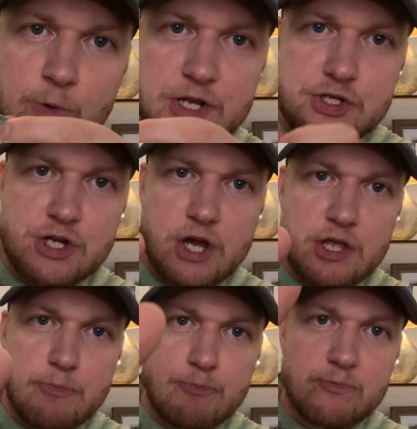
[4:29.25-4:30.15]
which
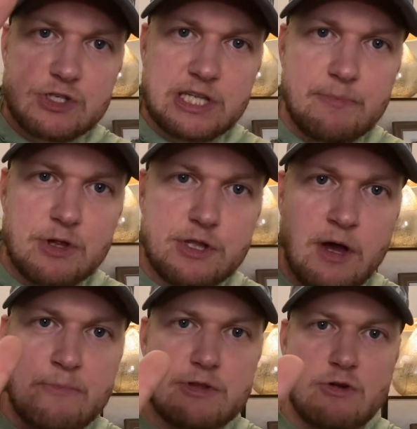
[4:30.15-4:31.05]
you slip your
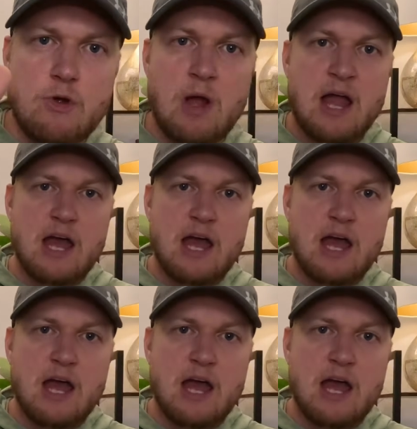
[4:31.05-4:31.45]
thumb through.